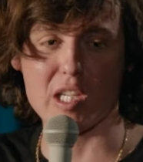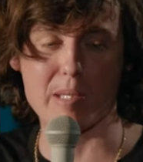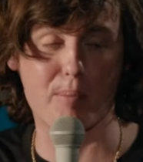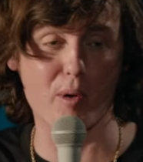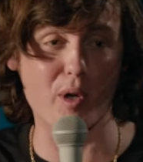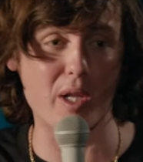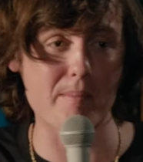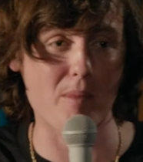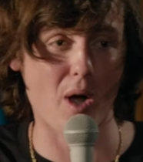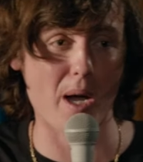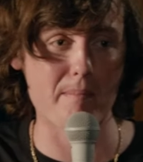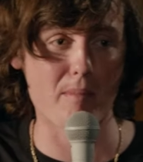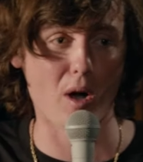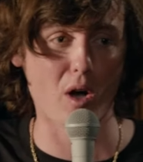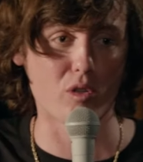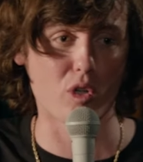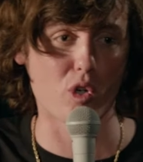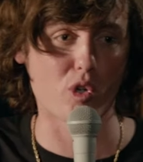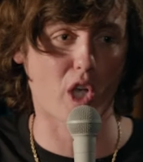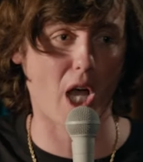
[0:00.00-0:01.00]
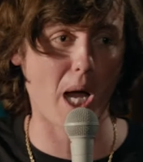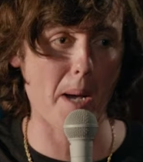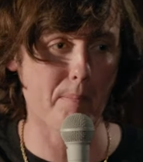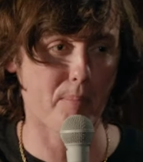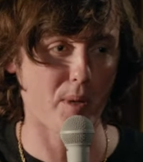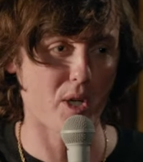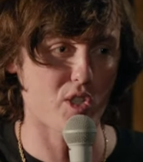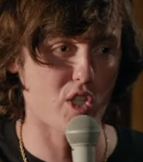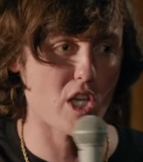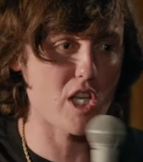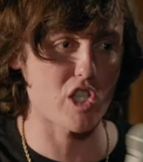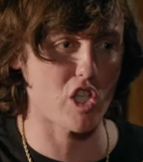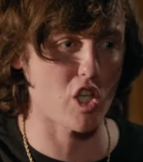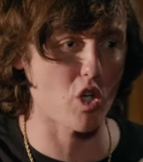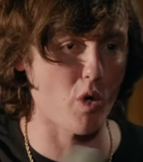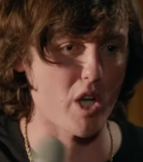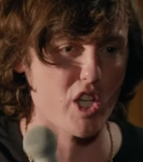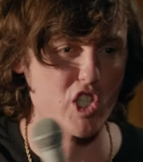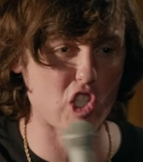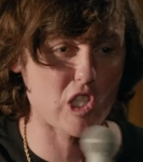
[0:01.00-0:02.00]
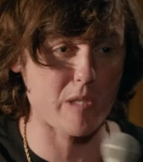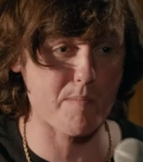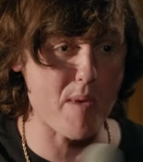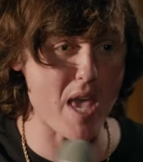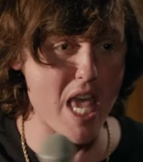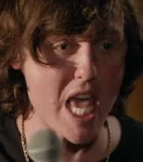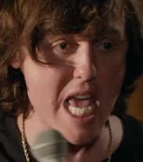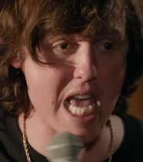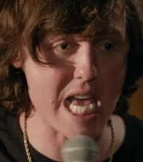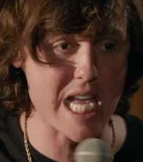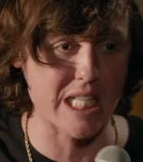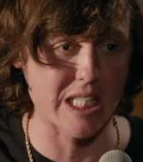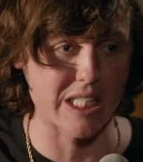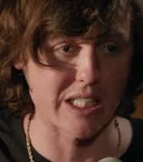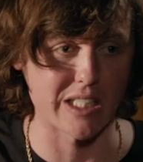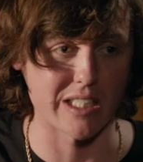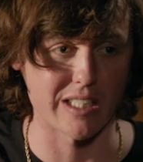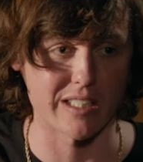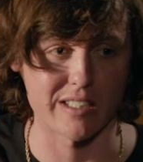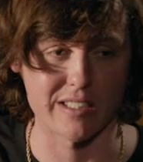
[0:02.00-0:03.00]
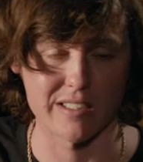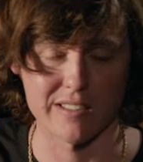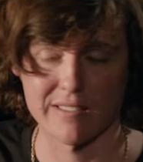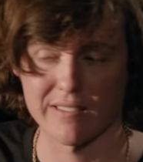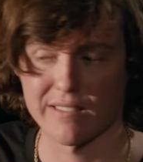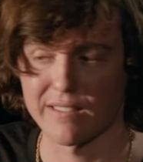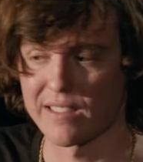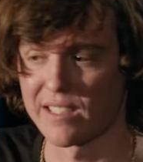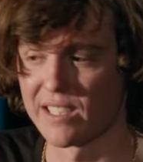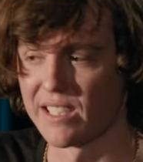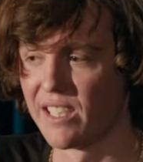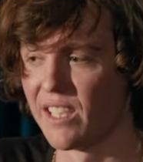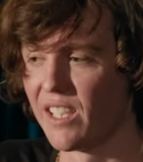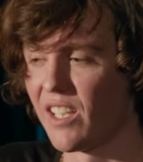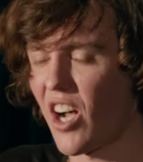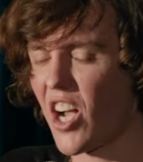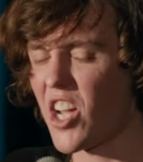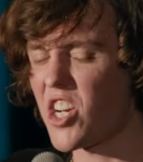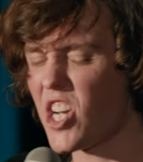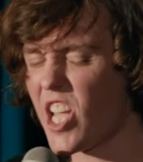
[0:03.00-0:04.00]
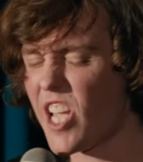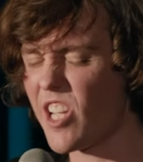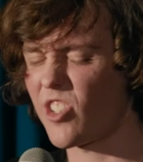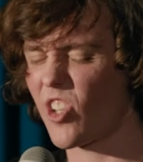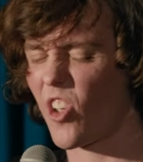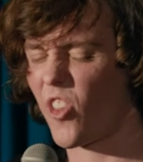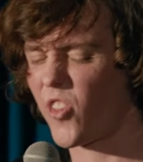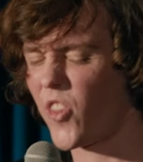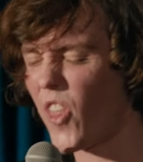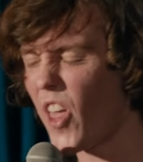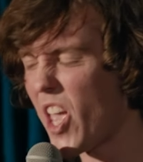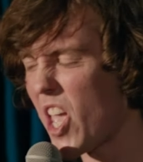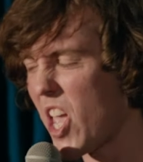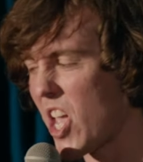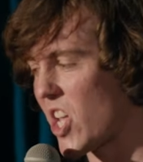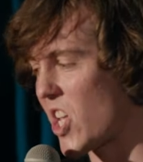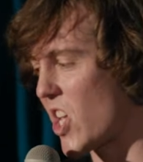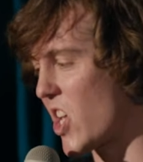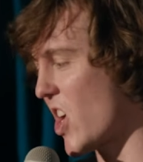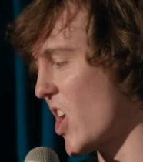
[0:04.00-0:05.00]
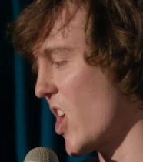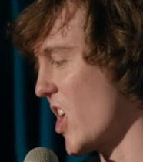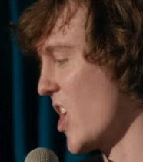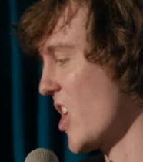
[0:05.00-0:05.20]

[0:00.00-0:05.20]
is putting my moral compass into a spin. I need to think.